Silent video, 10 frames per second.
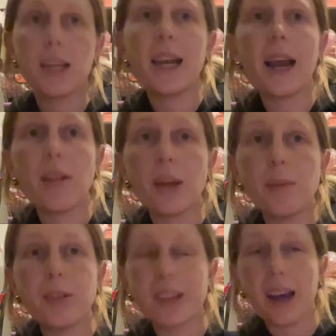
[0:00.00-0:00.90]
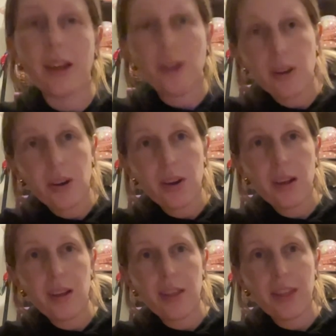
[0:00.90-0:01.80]
And now that I'm using other
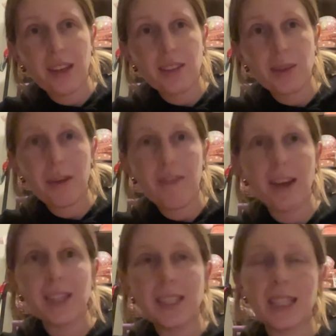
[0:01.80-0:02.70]
things on my face,